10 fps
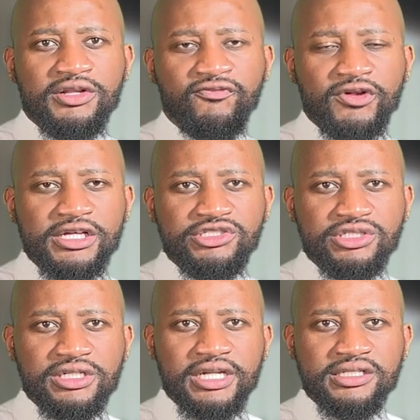
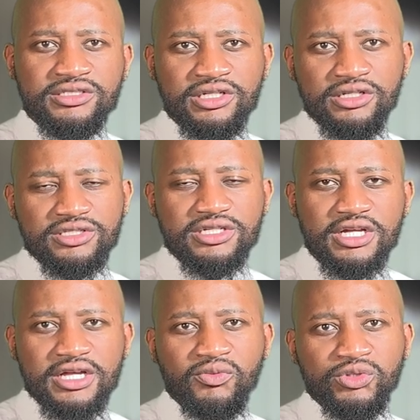inflation-linked gilts,
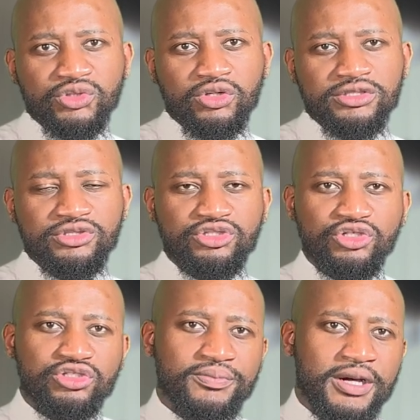which will
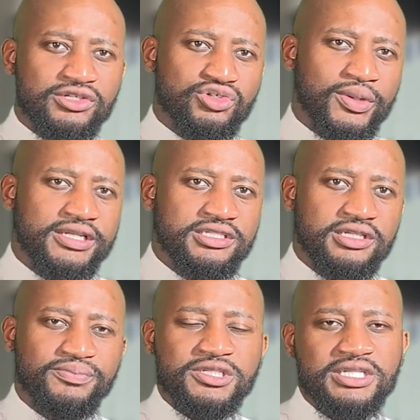constitute about
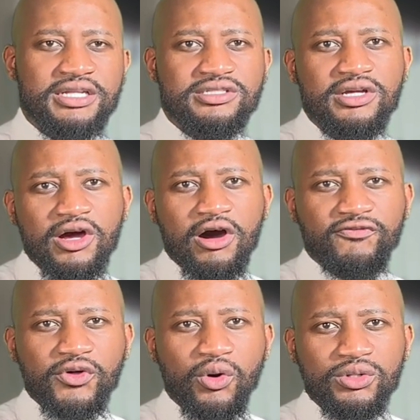20%
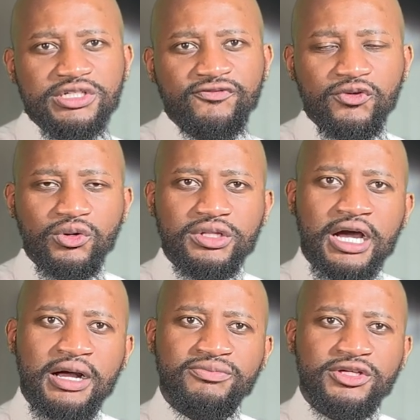of the holding for
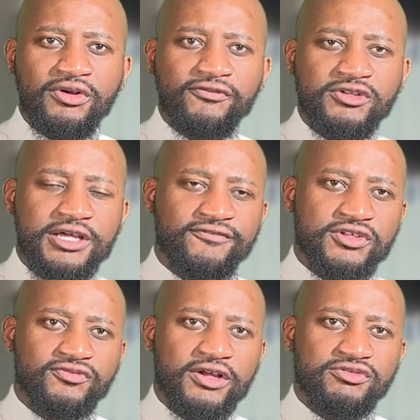the rougher
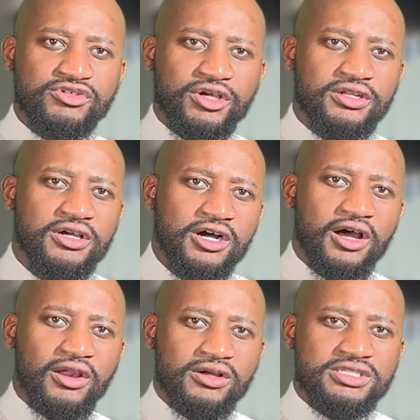diversified return,
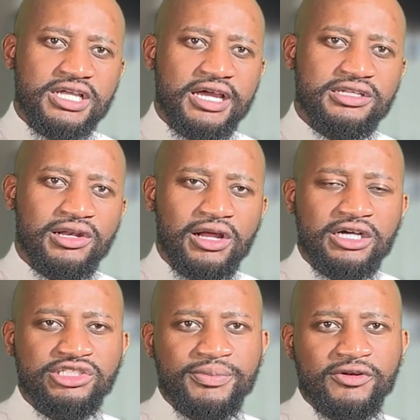alongside a
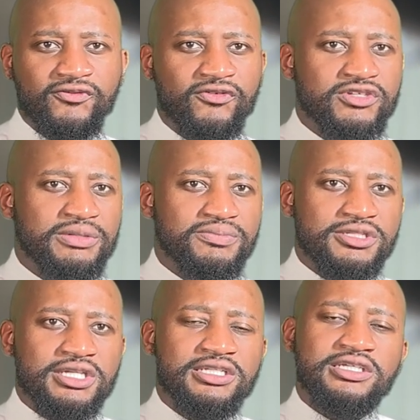large about
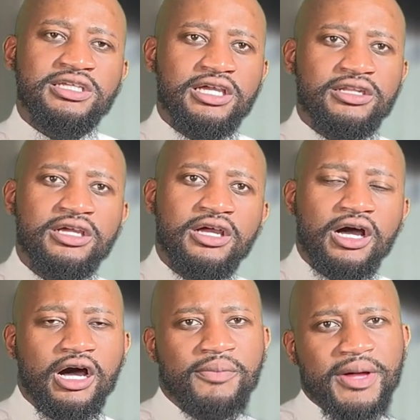15% again
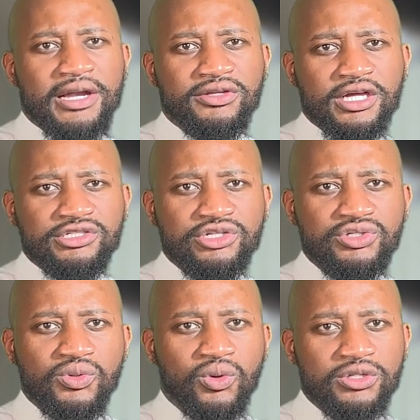
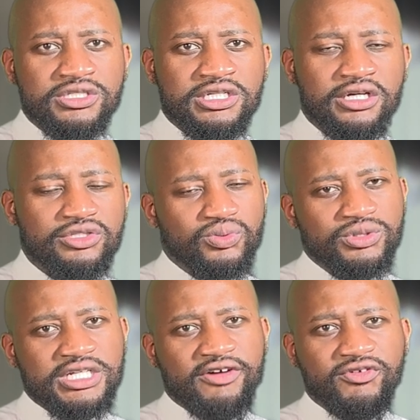allocation towards gilts,
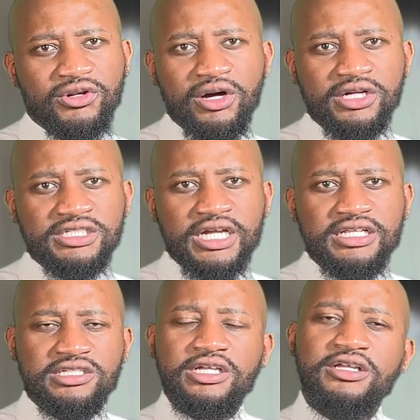which have a longer
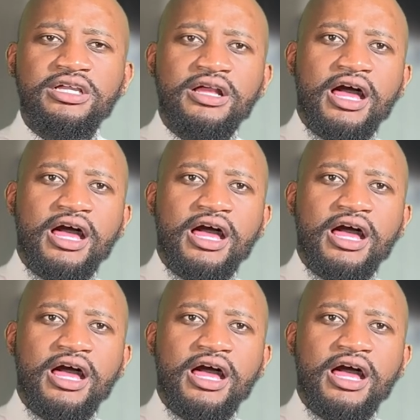dating,